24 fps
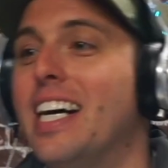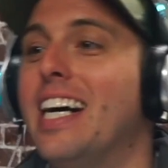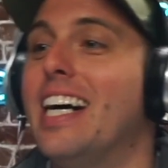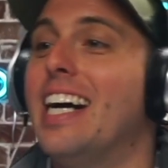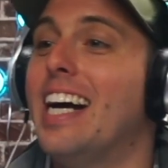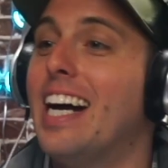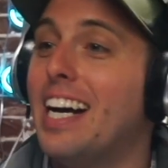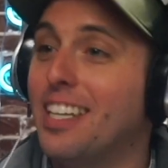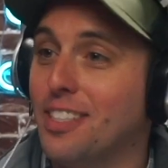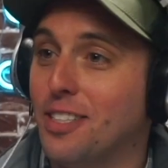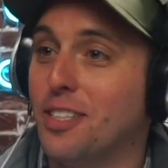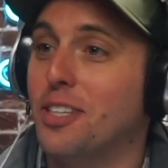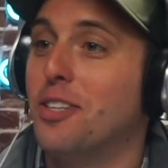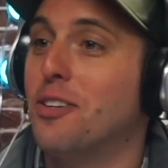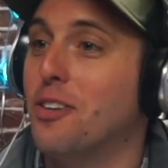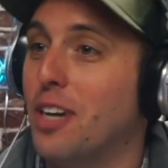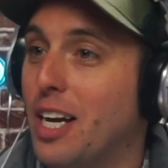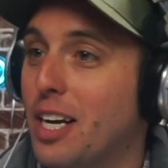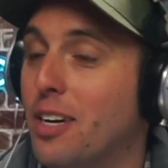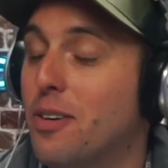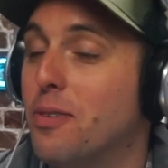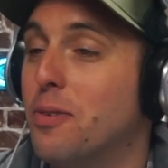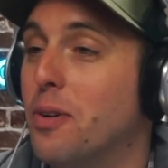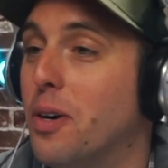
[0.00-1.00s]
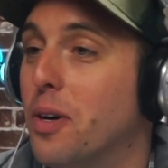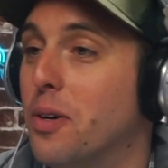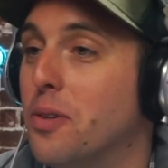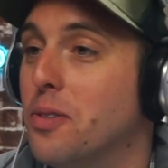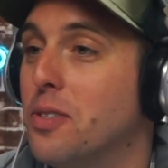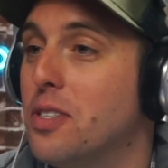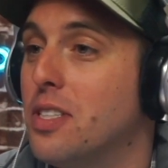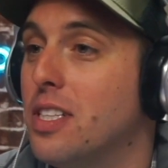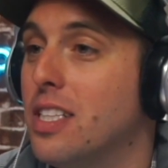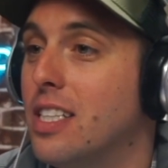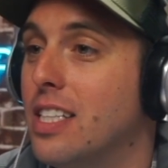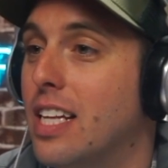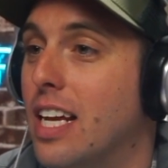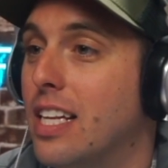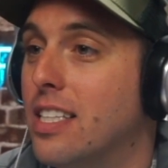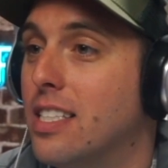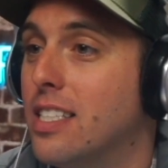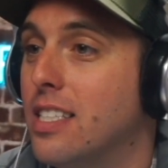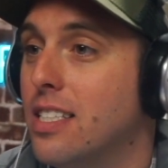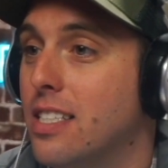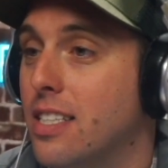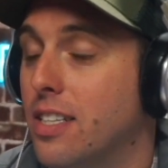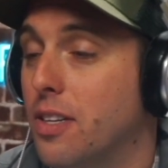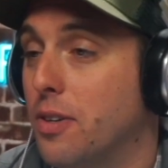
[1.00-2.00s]
has a great quote. That's,
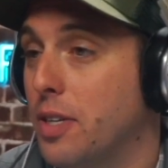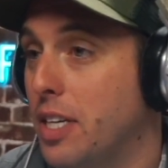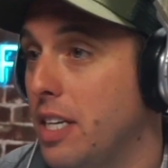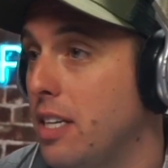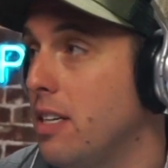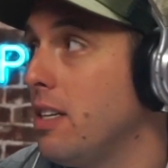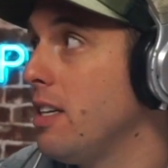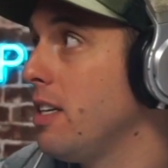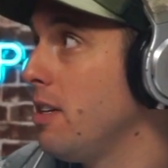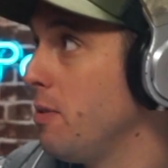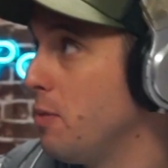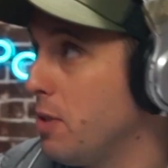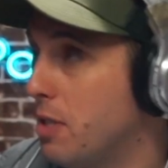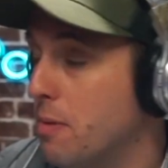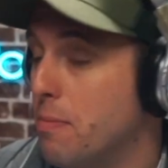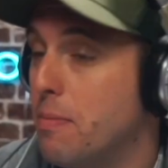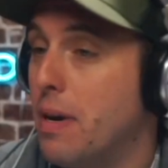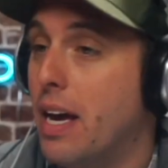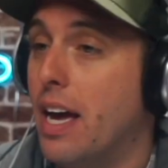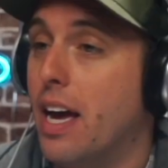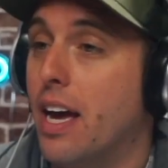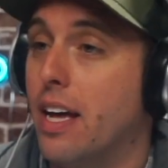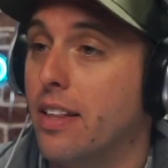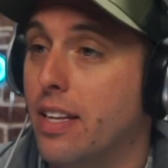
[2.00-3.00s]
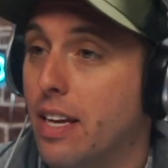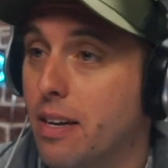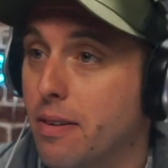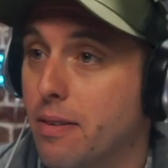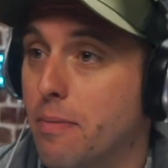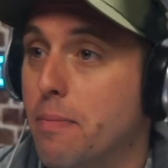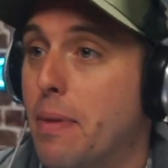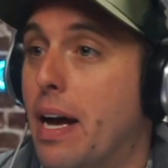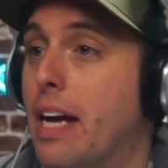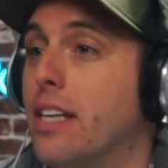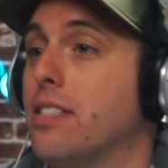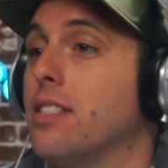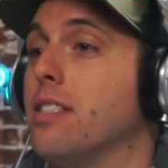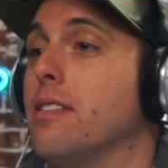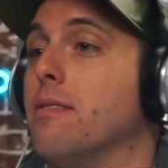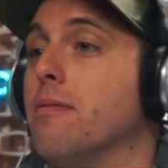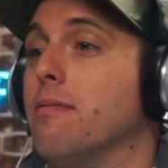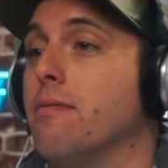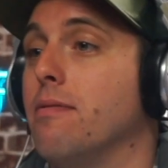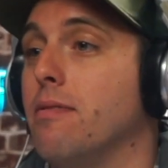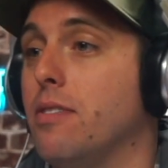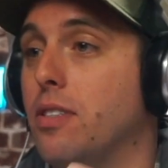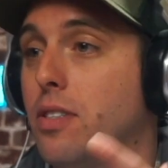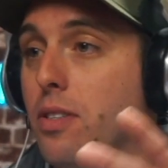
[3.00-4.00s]
he was a man that amassed
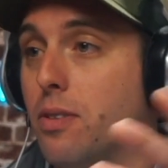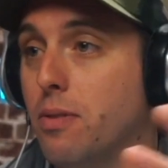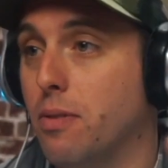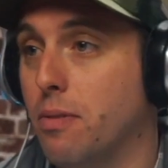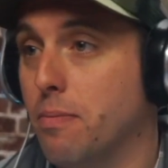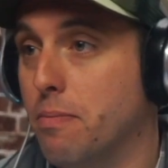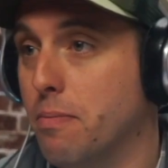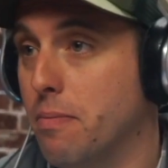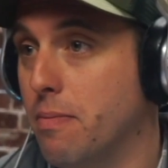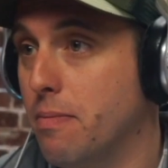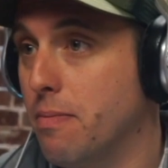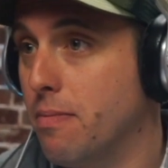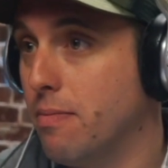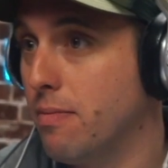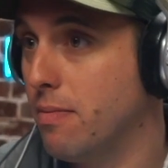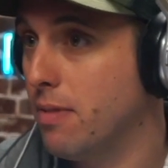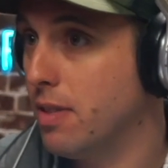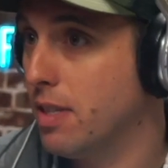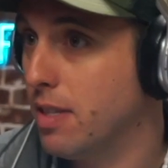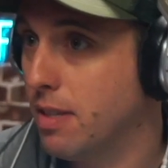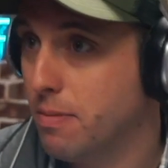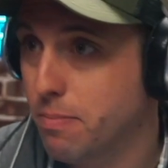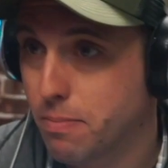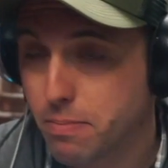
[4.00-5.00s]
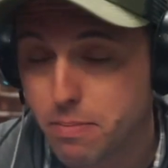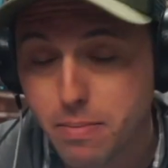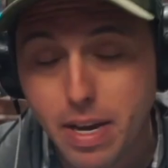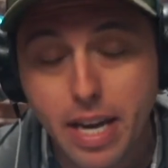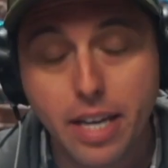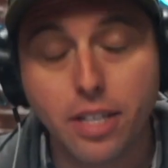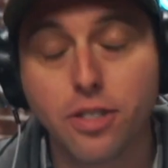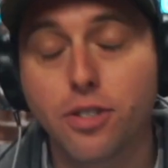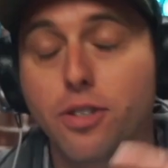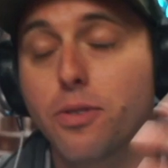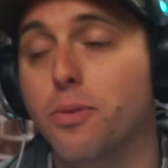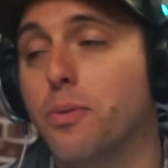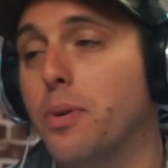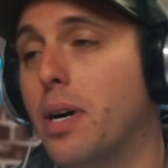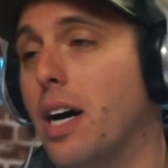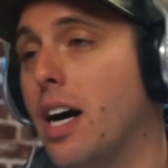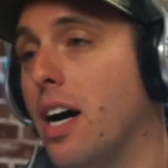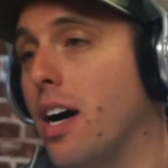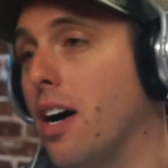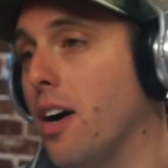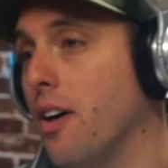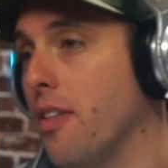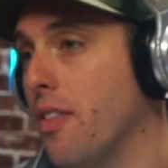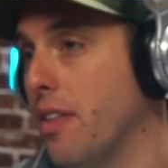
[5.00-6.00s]
major
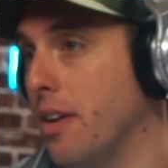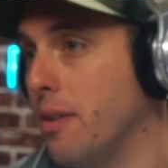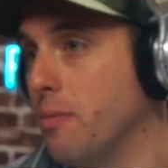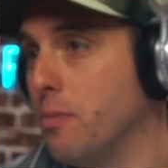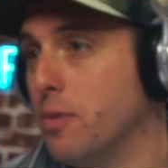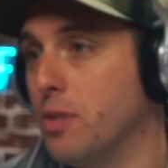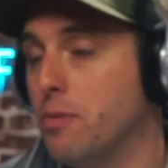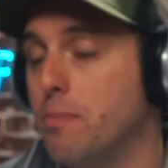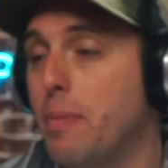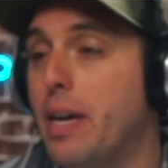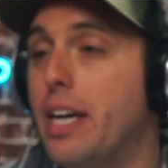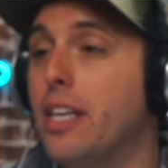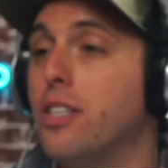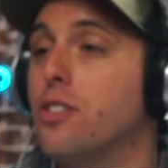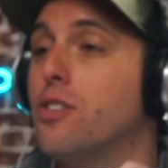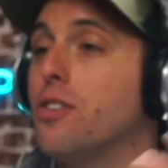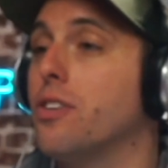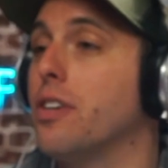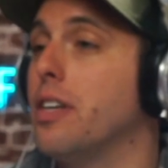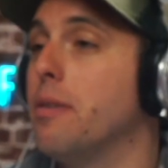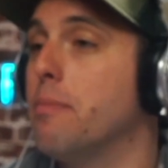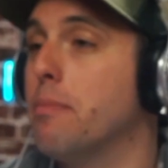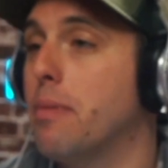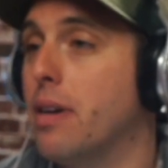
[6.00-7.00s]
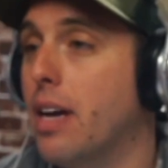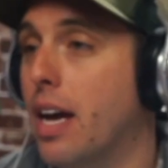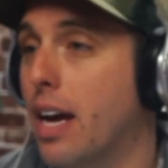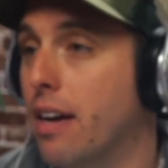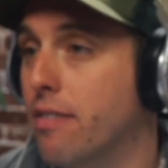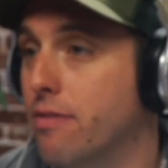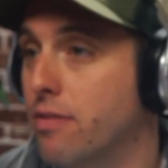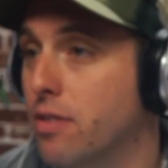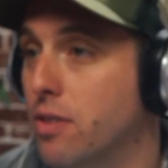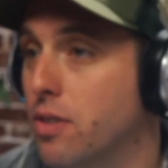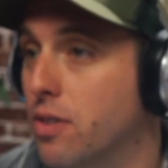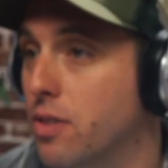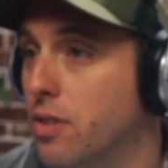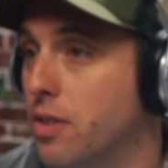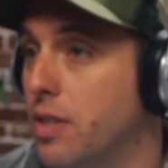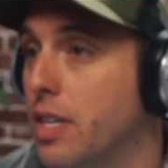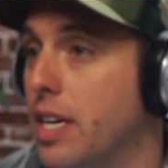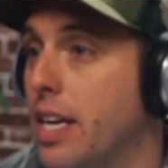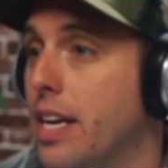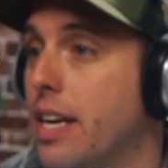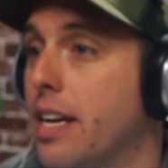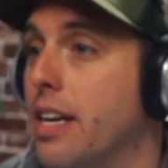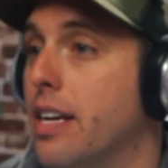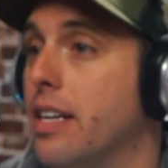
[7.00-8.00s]
wealth and was major impactful
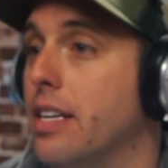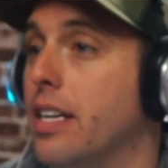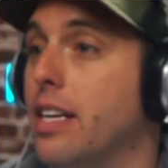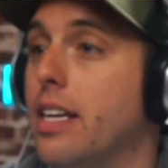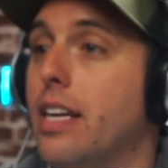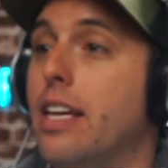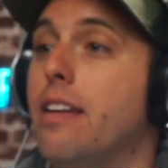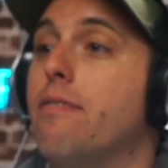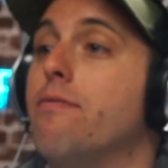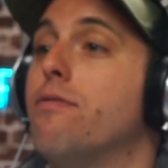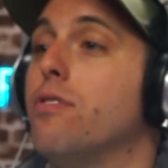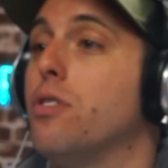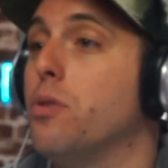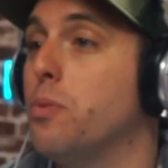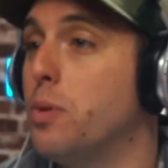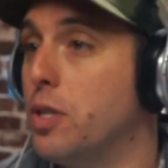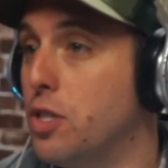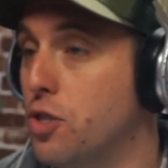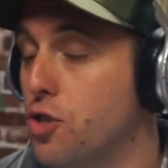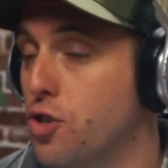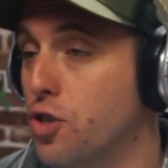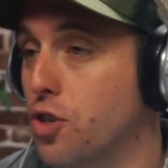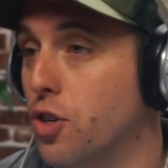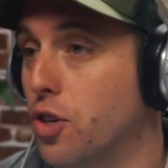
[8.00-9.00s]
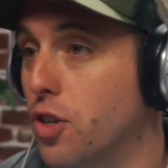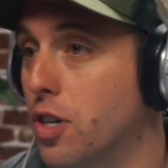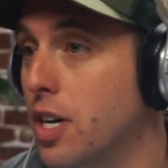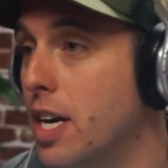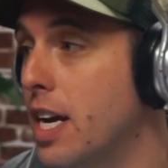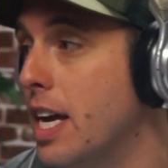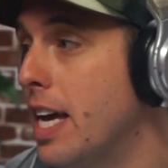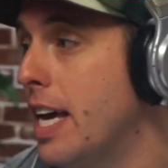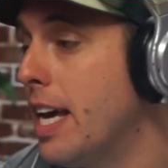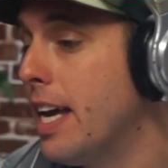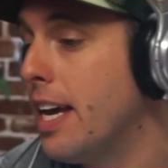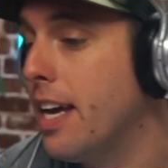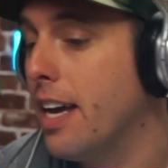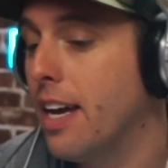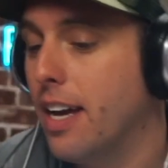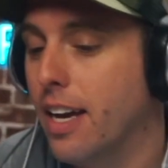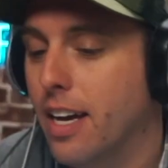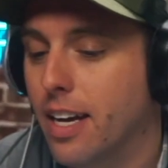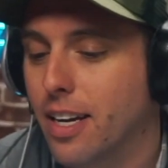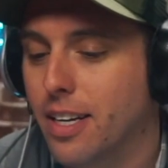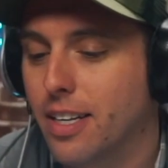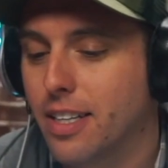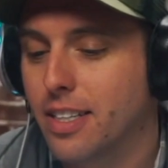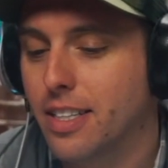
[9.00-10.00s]
and influential,
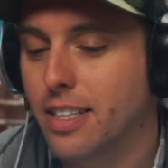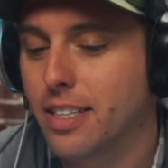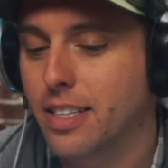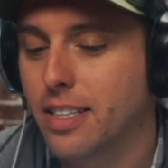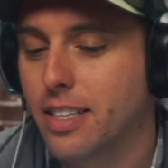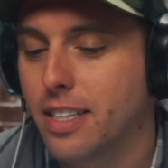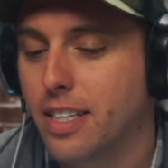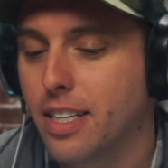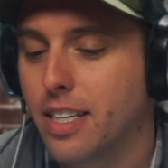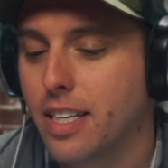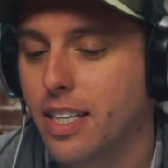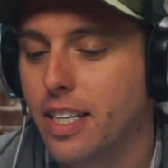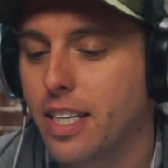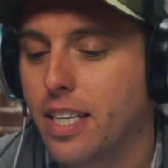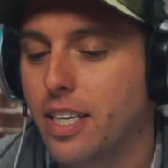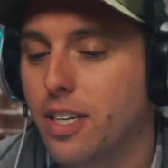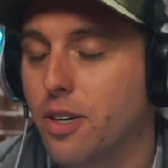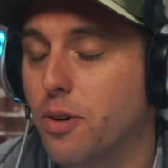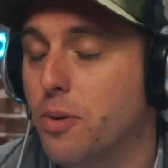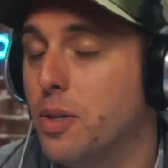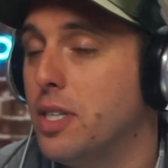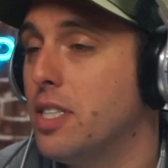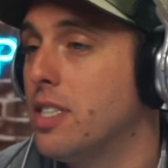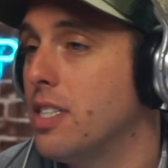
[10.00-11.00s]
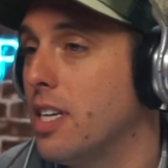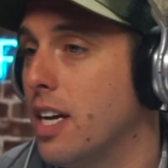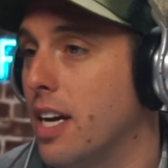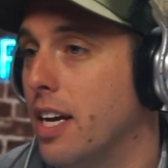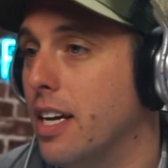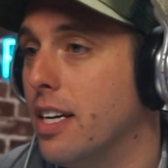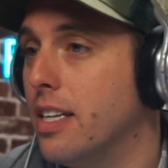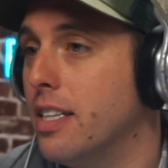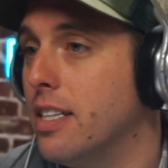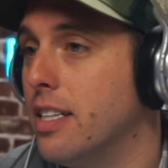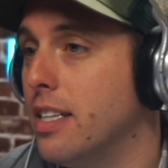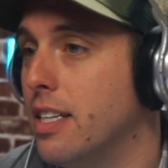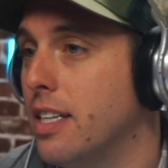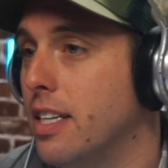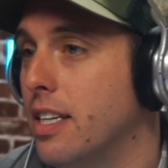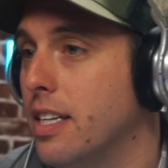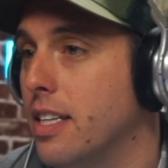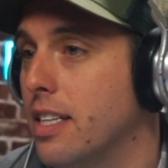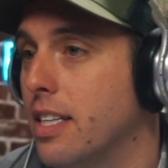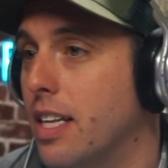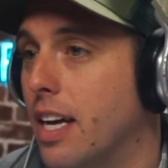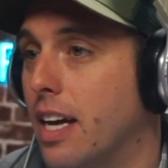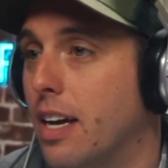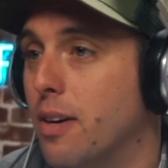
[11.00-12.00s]
and he always said
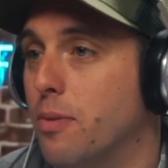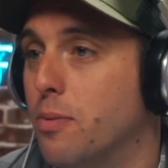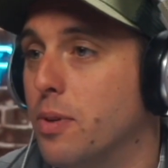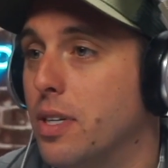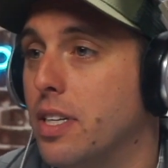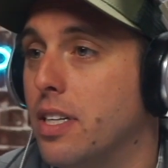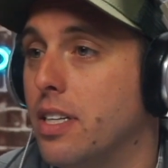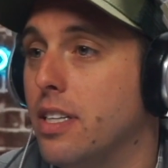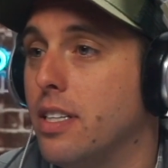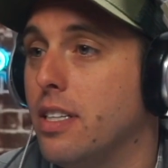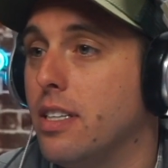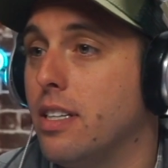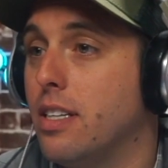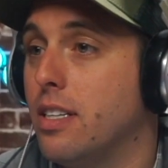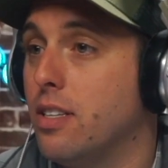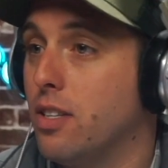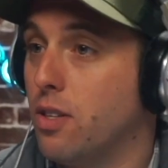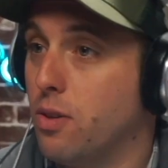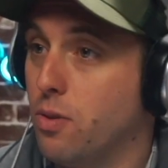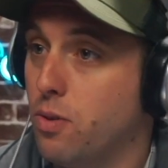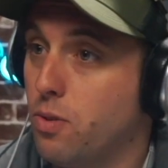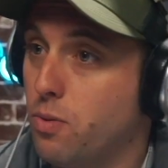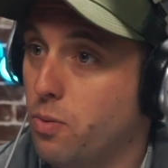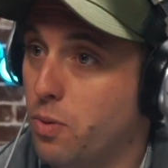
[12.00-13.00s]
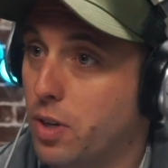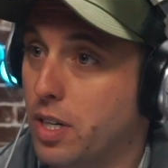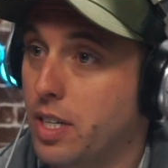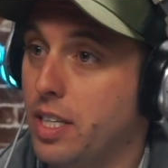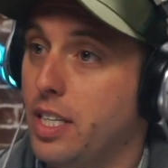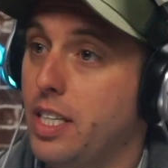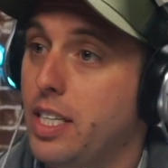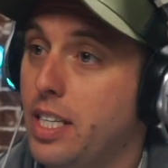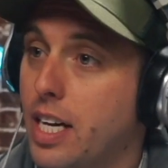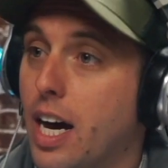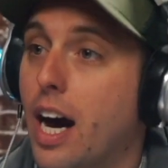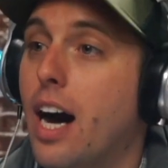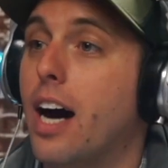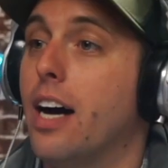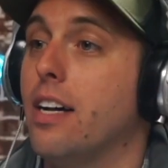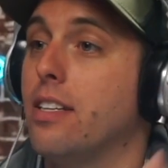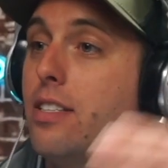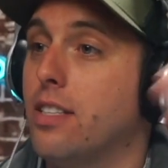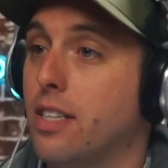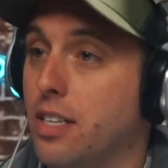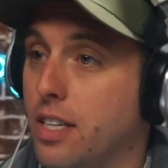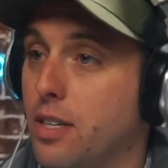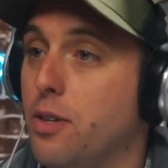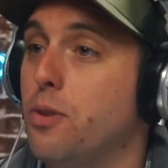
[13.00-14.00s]
that where he got
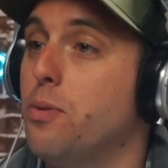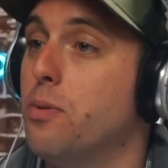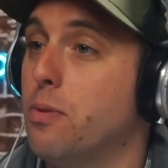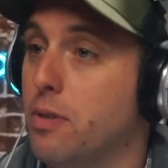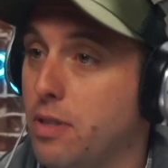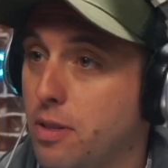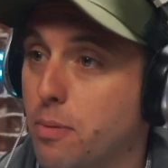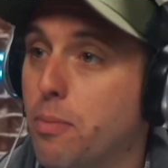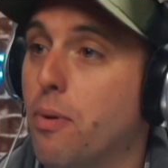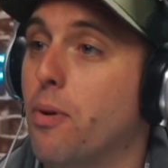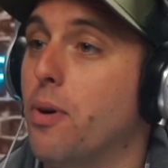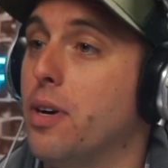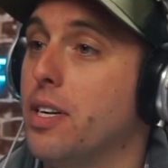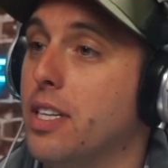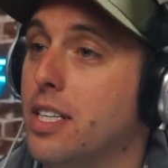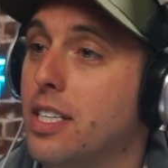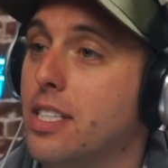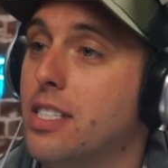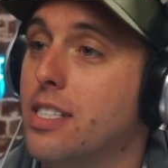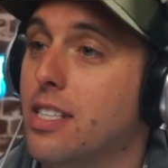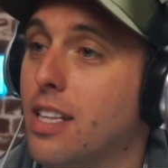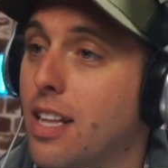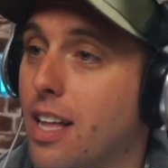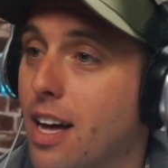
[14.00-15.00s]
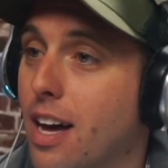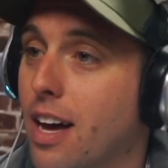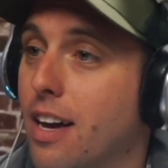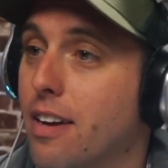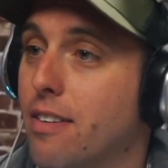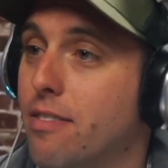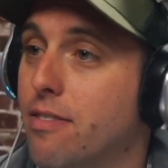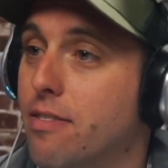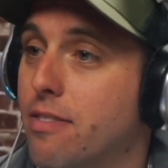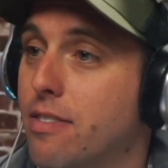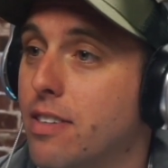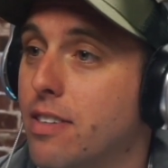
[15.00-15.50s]
to the point in his life,